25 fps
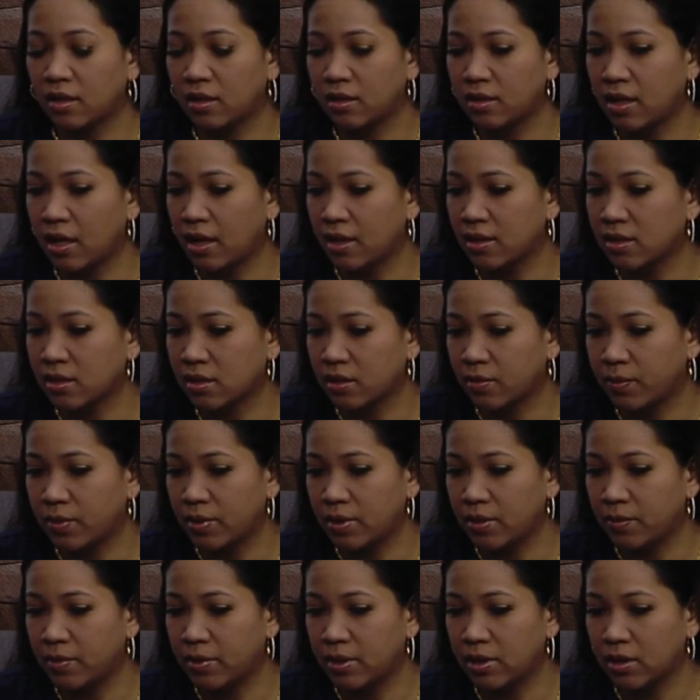
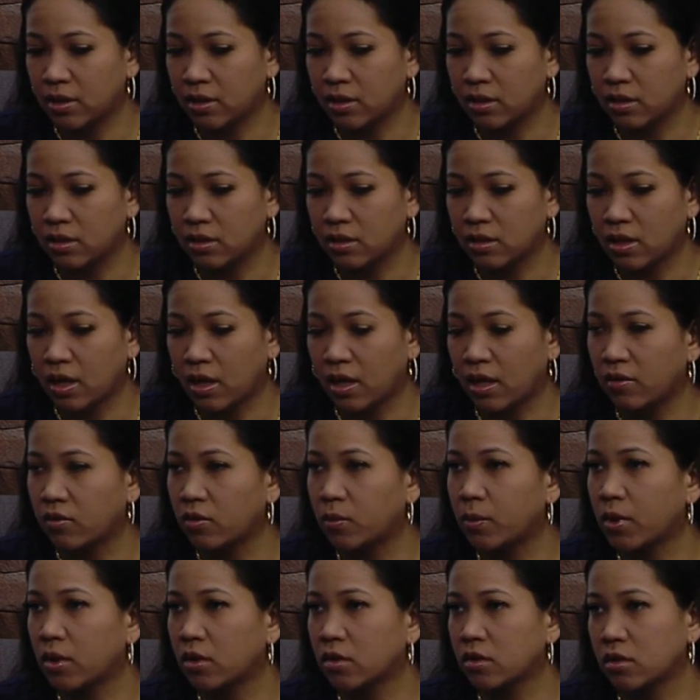endoscopy because I have
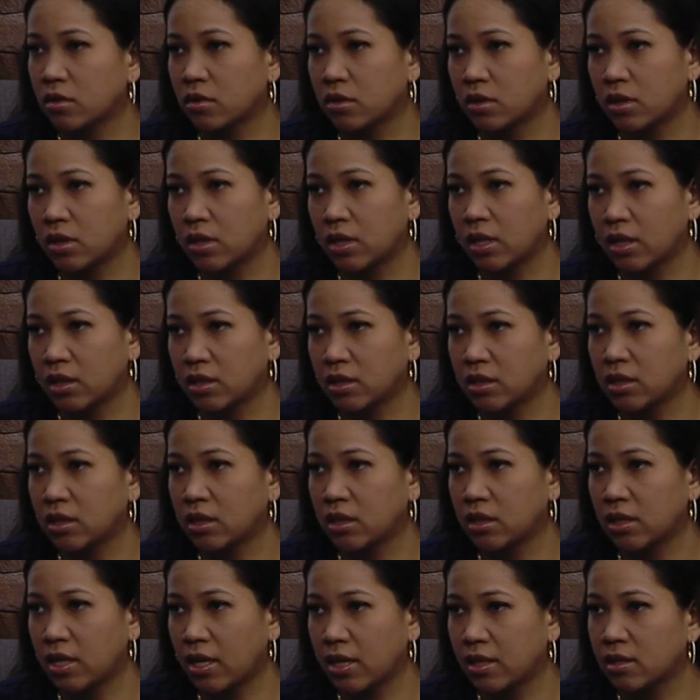a personal connection
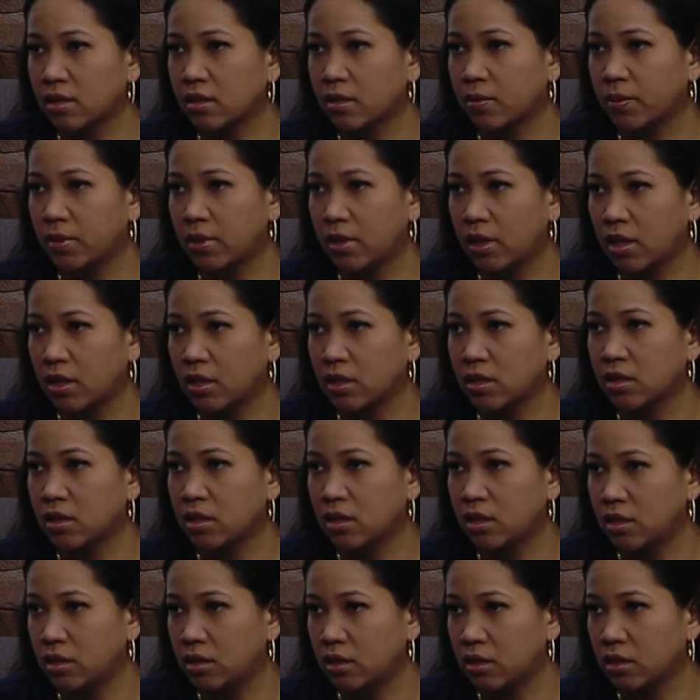to endoscopy
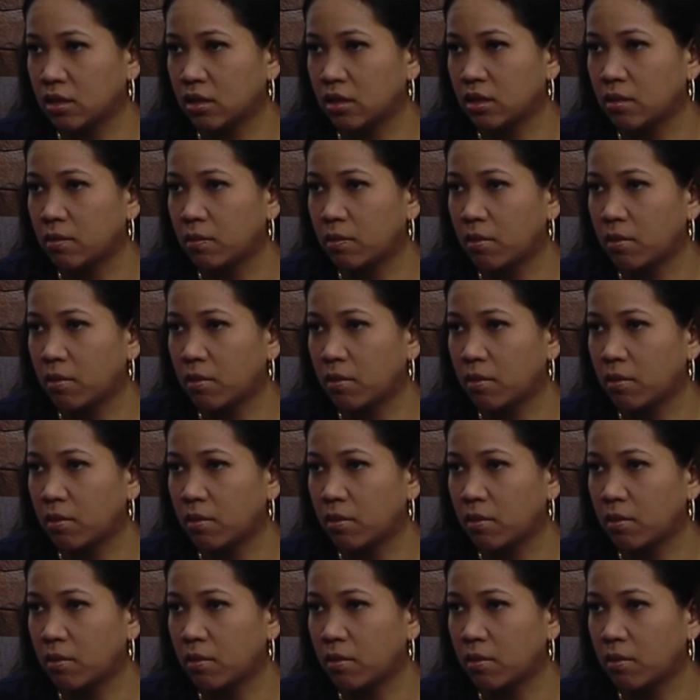anesthesia.